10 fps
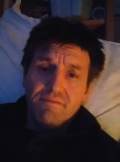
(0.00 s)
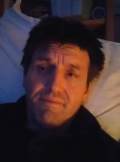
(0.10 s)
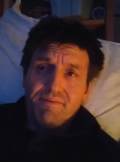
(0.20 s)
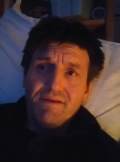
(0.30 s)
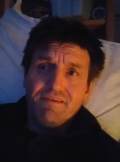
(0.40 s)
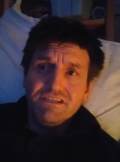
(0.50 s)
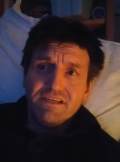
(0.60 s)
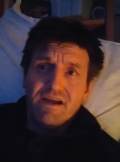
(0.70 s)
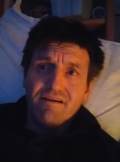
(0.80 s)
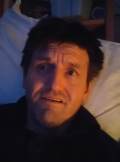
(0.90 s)
But pretty much
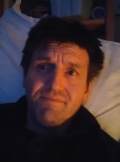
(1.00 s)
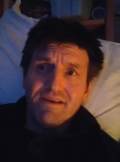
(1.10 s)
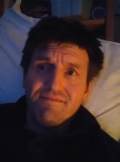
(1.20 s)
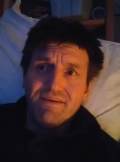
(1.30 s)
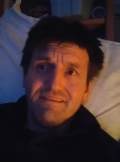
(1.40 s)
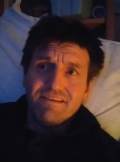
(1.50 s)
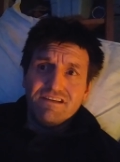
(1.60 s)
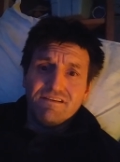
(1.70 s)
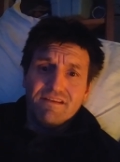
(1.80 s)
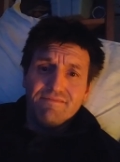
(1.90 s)
the congressmen have basically
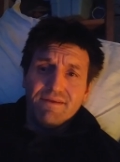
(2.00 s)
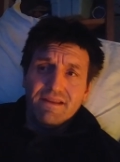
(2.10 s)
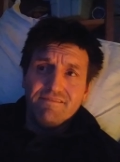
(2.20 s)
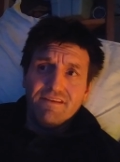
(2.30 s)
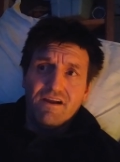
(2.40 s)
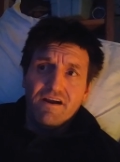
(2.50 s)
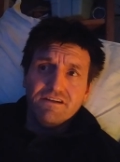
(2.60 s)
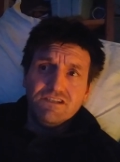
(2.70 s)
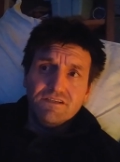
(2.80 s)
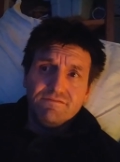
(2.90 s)
just been living
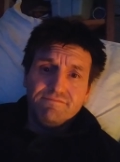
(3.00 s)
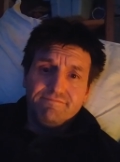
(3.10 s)
large